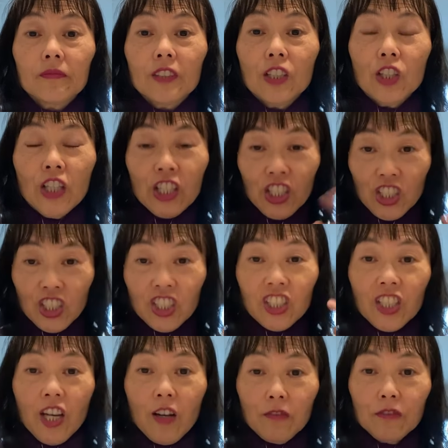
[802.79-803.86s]
look at
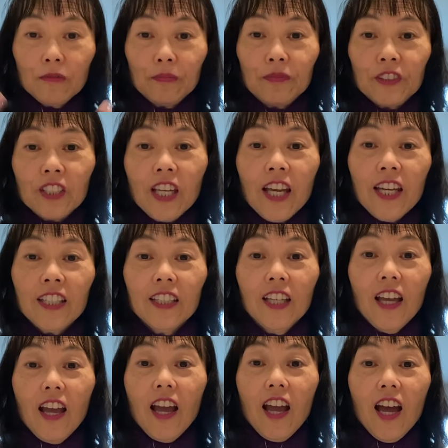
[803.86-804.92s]
yourself, okay?
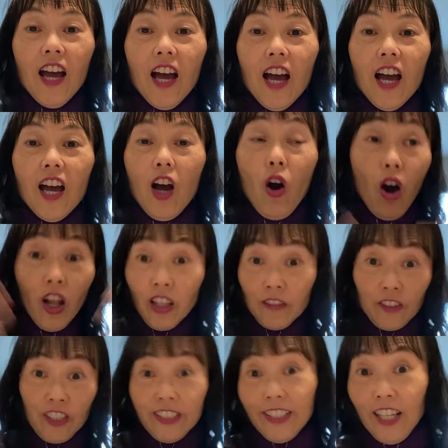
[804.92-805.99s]
All of
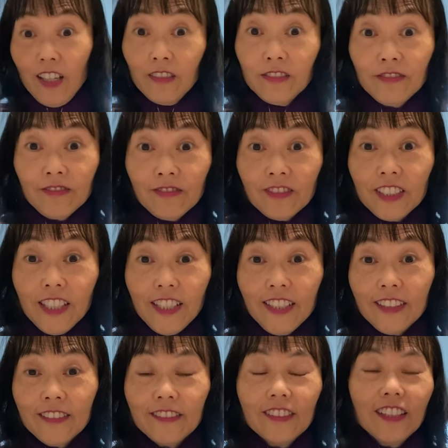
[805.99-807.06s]
yourself,
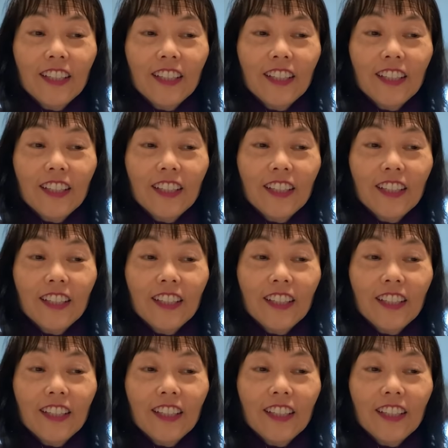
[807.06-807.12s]
okay?